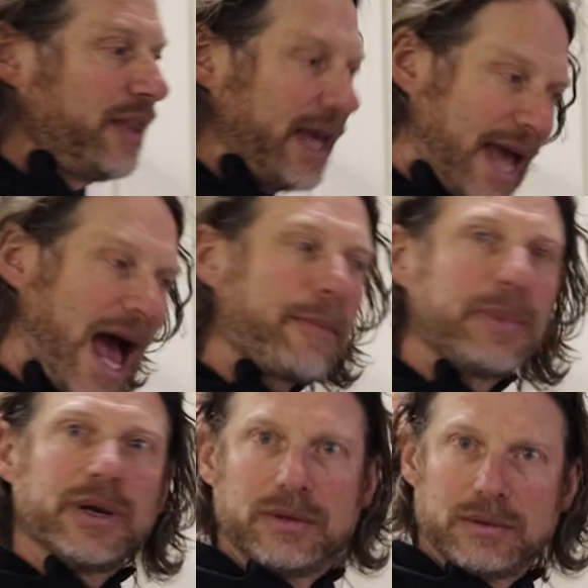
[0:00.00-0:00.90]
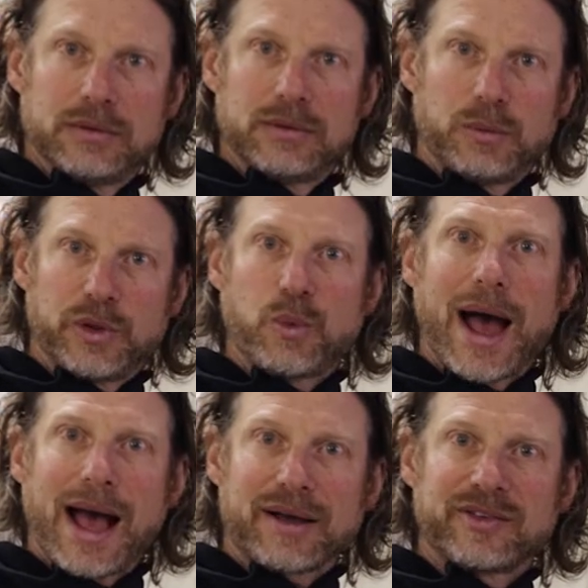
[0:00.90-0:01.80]
they cap it with
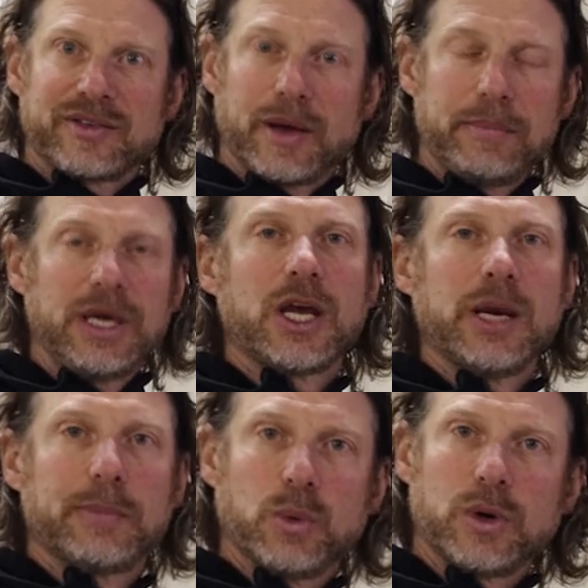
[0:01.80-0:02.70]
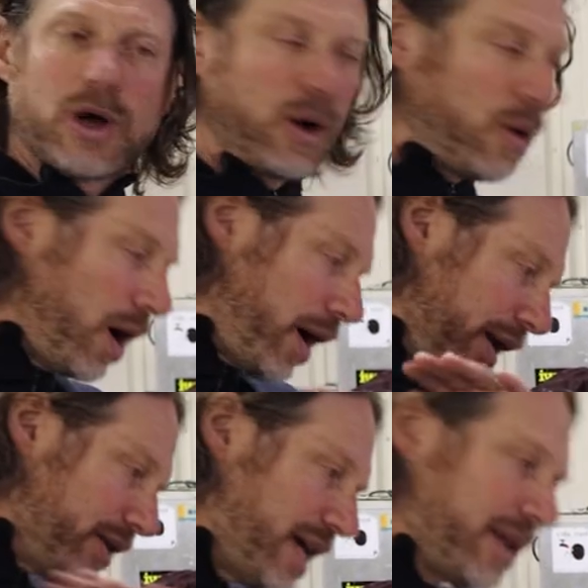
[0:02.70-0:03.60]
wax. A beekeeper will go on
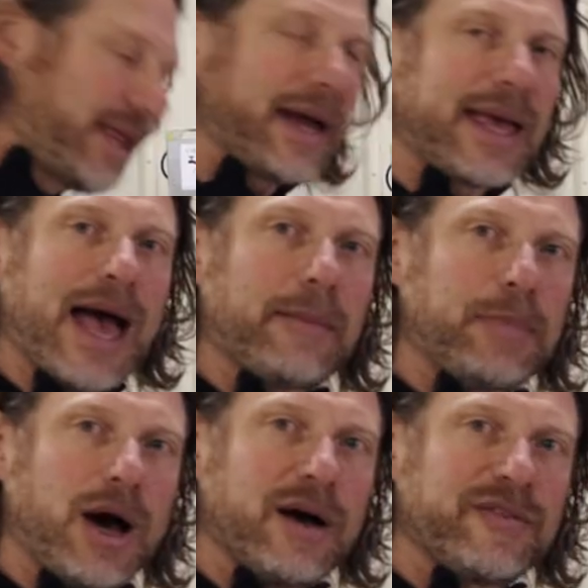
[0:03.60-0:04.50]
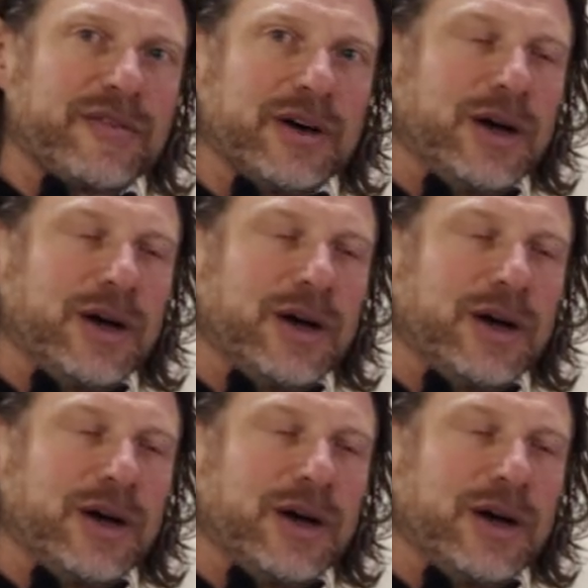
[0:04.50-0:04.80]
and take that cap off